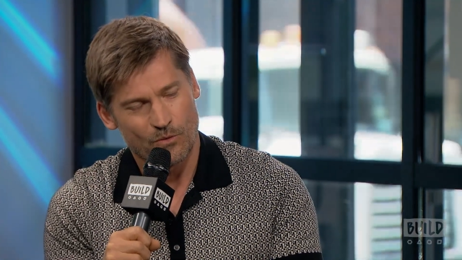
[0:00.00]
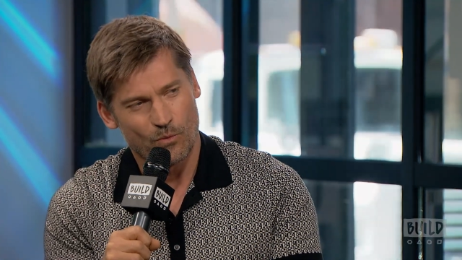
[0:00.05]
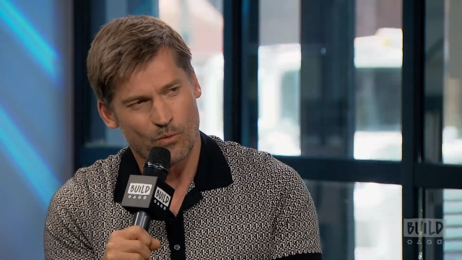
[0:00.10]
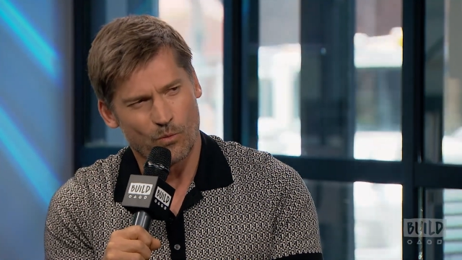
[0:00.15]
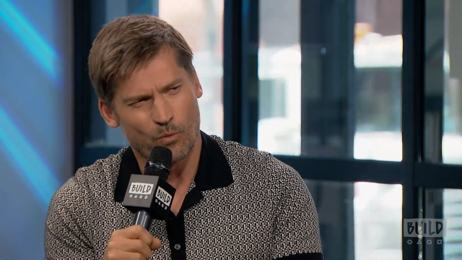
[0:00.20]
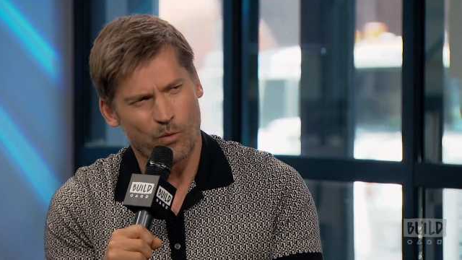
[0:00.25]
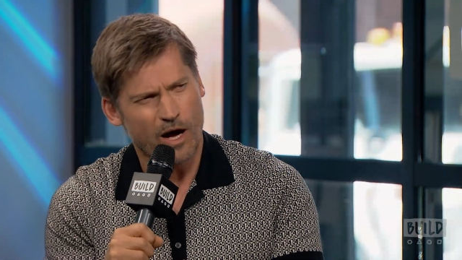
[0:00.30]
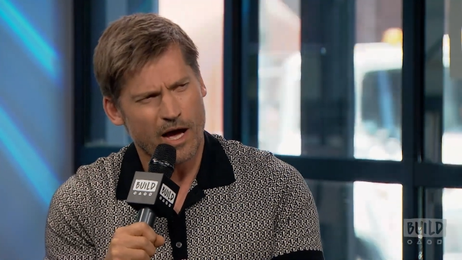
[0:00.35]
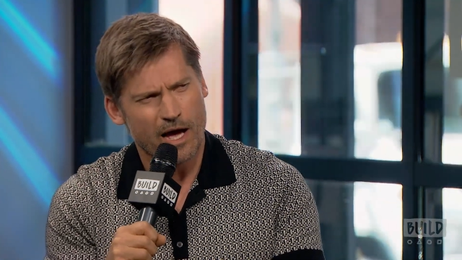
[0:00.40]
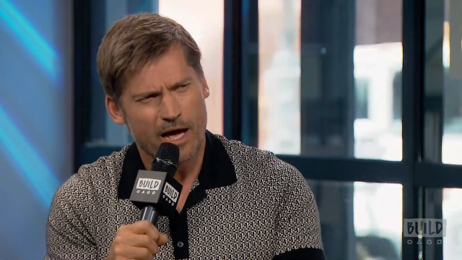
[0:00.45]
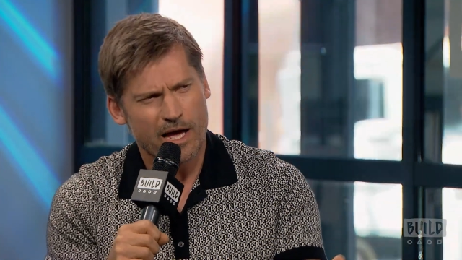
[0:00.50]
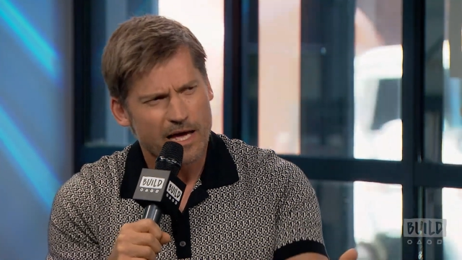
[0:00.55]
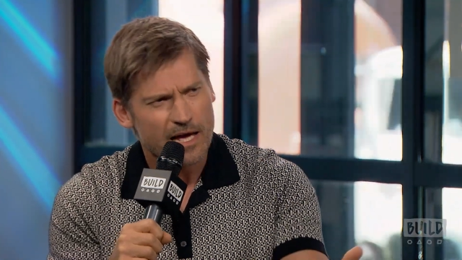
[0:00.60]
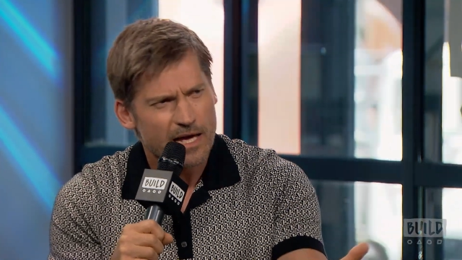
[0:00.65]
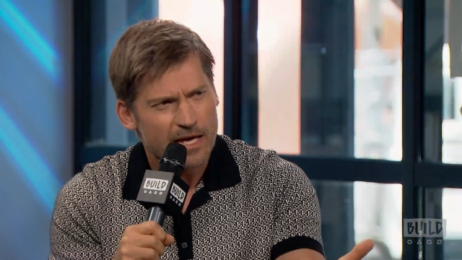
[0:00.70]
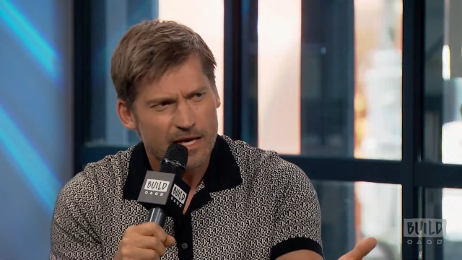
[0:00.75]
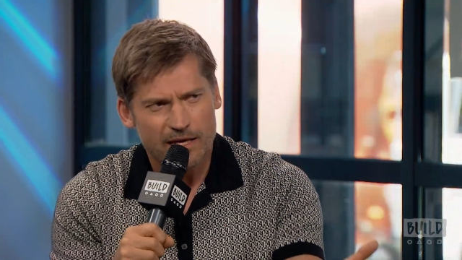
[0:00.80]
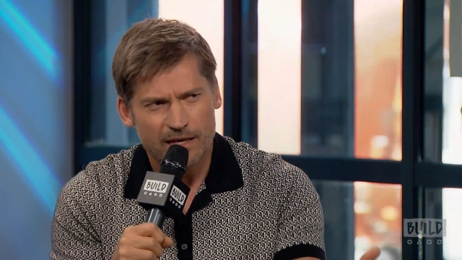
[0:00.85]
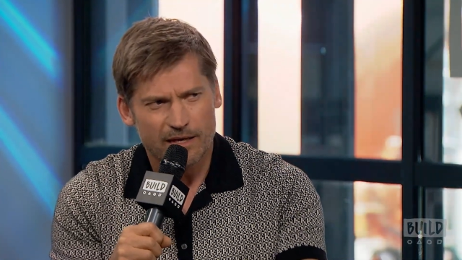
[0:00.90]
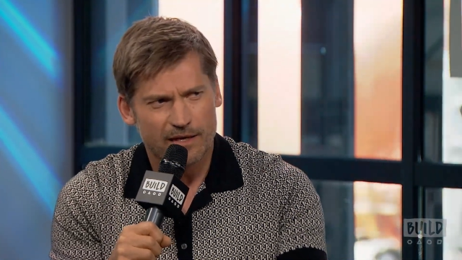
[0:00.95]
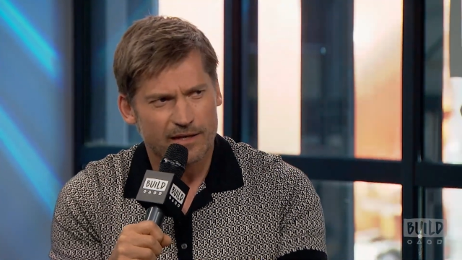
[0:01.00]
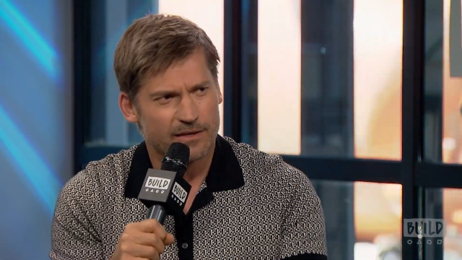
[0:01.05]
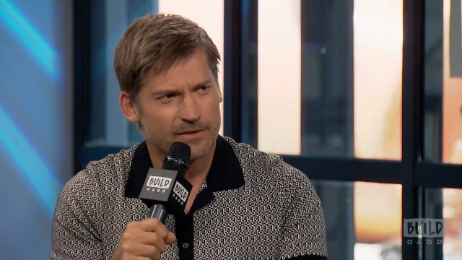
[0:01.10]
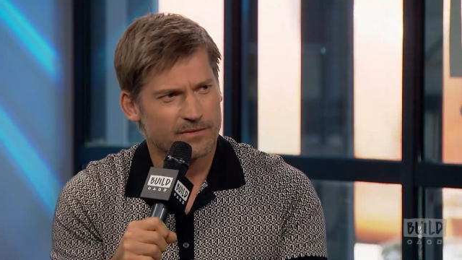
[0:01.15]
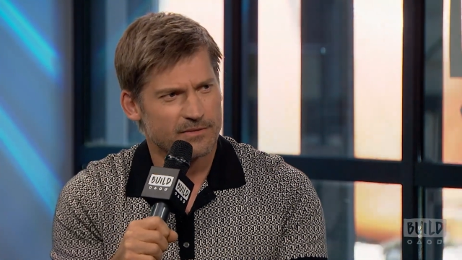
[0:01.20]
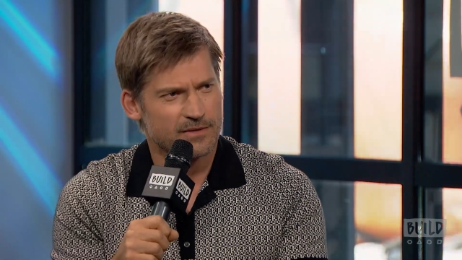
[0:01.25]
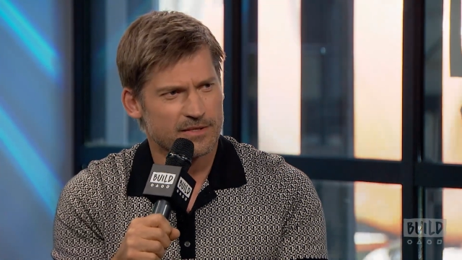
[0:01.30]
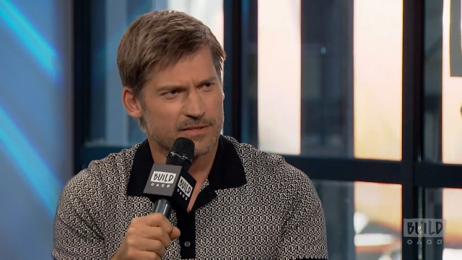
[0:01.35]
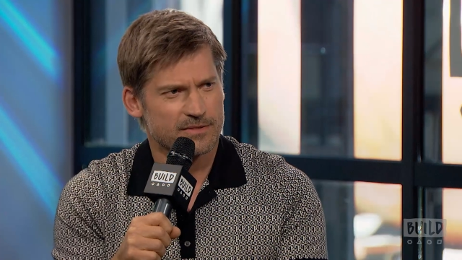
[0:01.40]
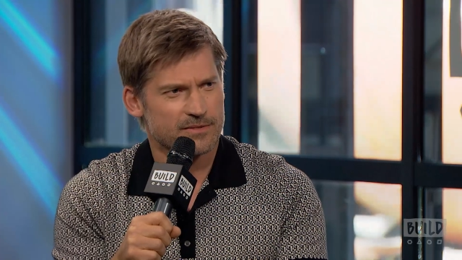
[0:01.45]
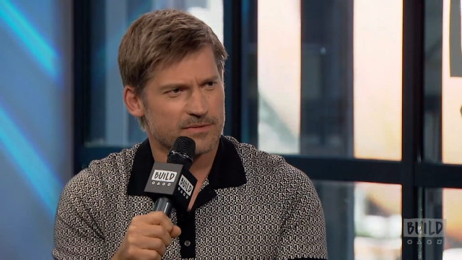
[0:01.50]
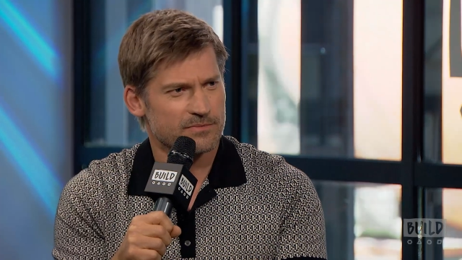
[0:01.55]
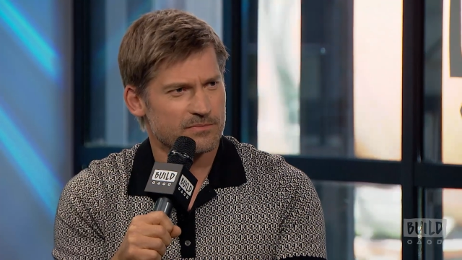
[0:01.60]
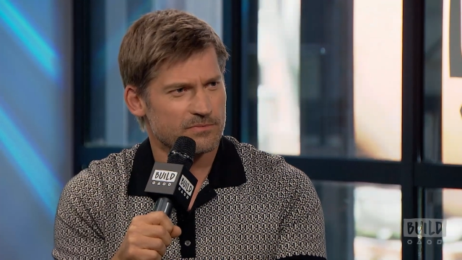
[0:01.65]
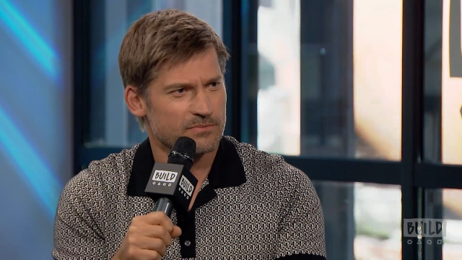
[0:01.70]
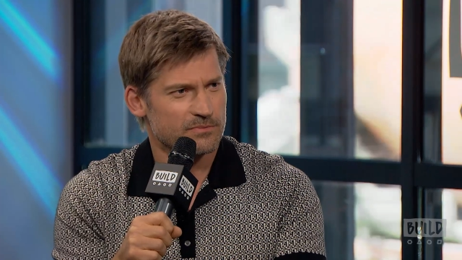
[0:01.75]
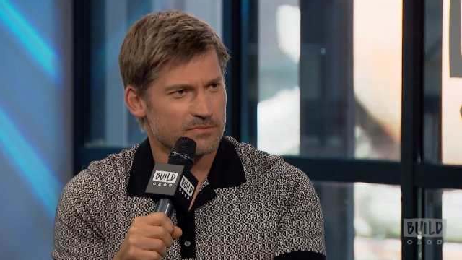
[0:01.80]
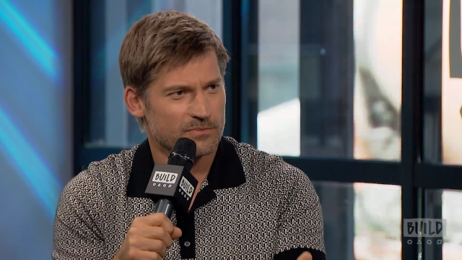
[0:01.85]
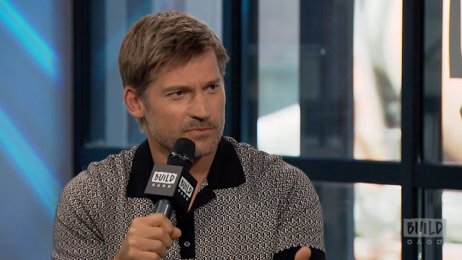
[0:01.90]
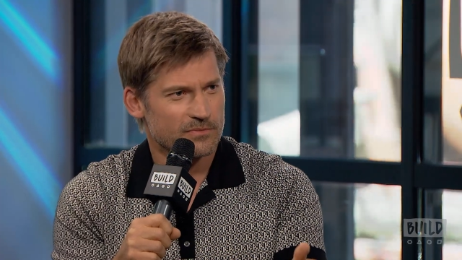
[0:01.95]
why uh, this
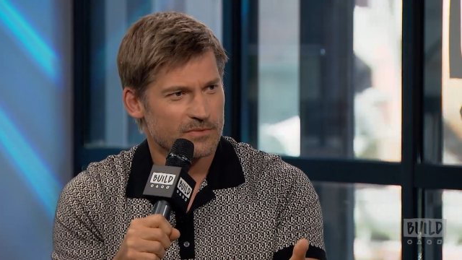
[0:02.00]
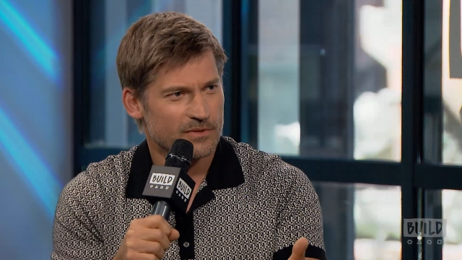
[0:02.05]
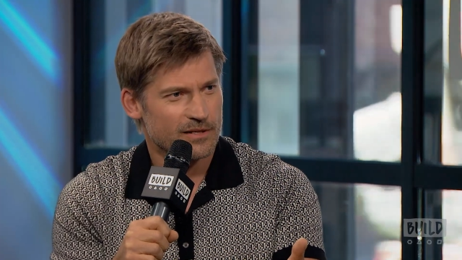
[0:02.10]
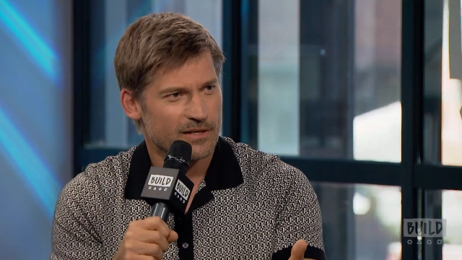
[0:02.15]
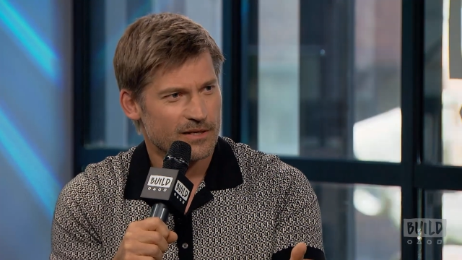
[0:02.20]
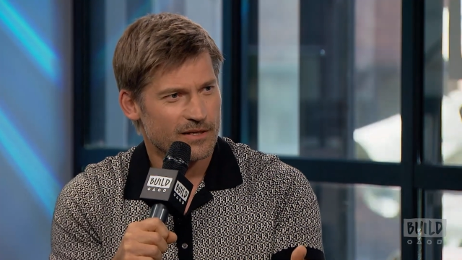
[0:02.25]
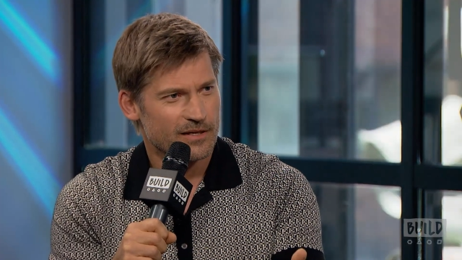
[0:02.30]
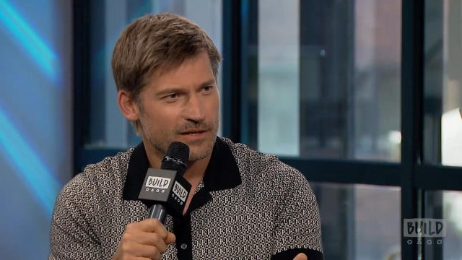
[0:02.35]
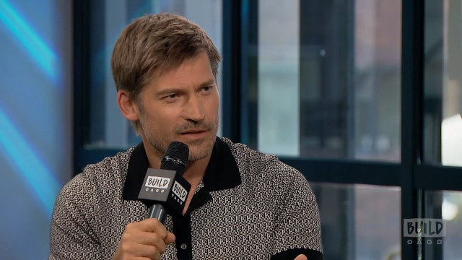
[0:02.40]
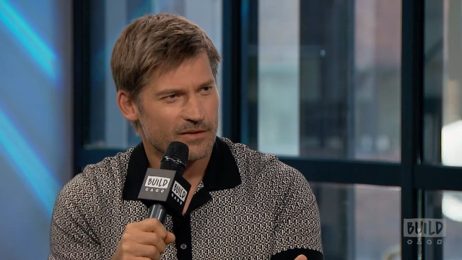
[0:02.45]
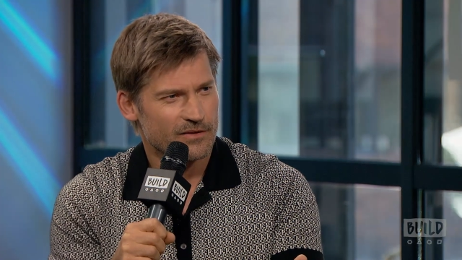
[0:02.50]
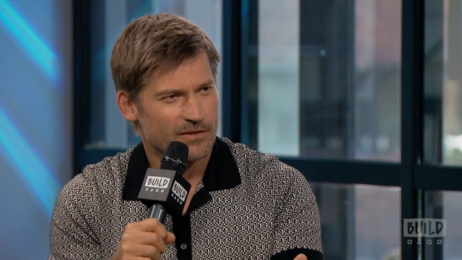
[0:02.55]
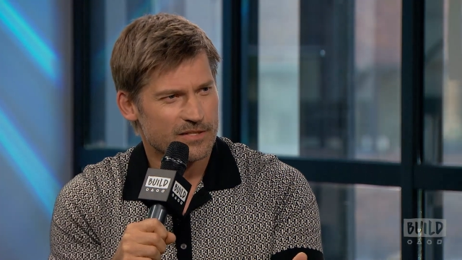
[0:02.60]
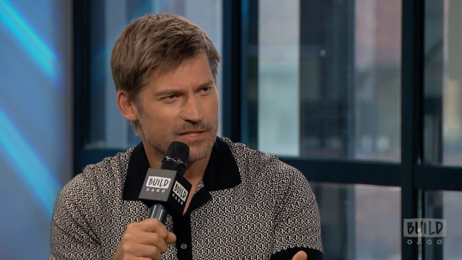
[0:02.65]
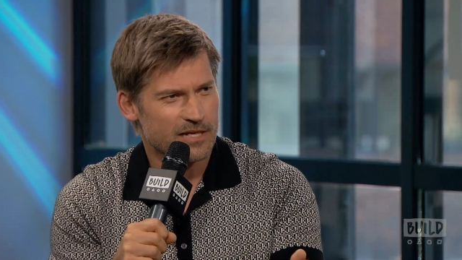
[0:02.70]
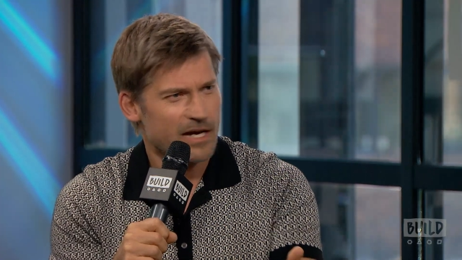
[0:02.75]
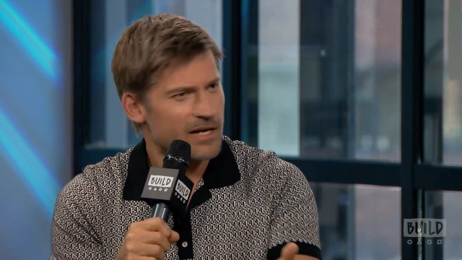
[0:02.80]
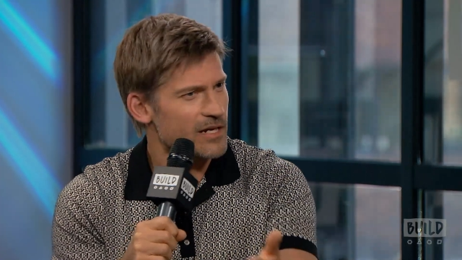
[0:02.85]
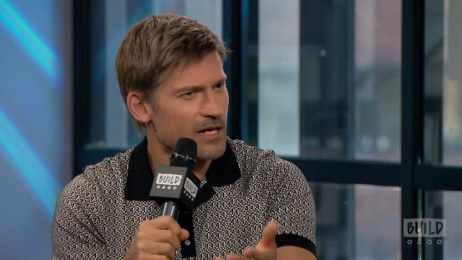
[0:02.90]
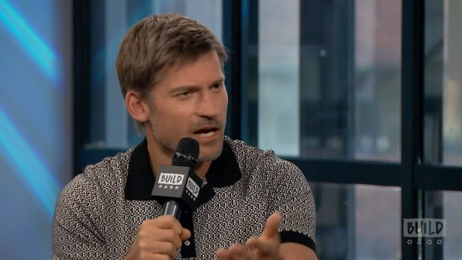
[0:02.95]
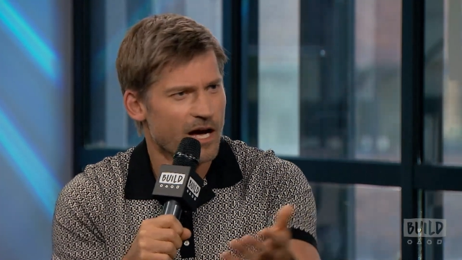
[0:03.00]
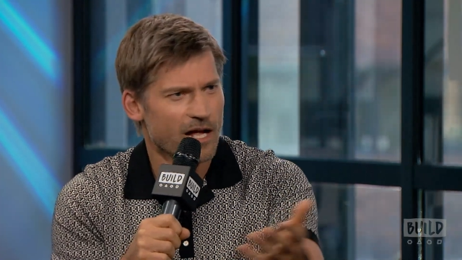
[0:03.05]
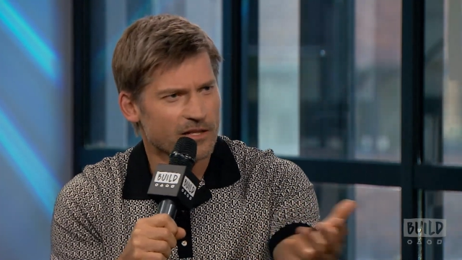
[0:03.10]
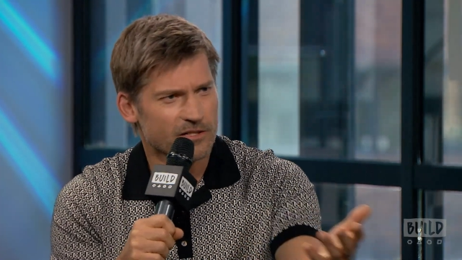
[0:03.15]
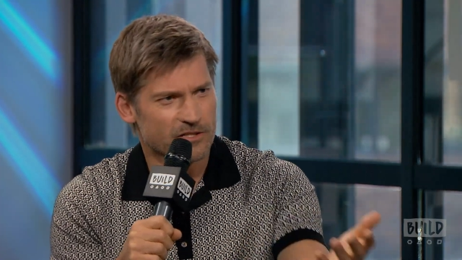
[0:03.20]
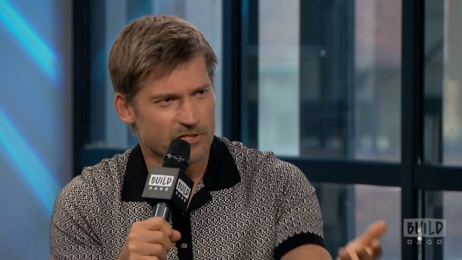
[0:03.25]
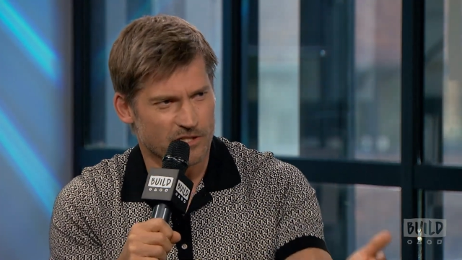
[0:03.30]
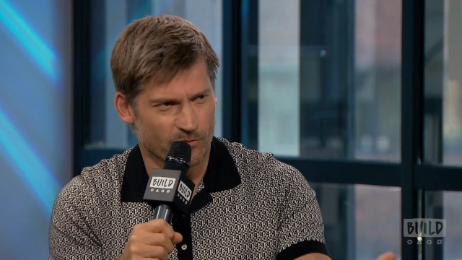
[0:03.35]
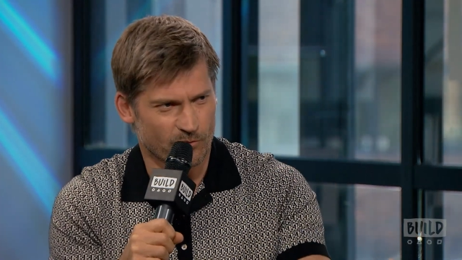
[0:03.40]
this ideology?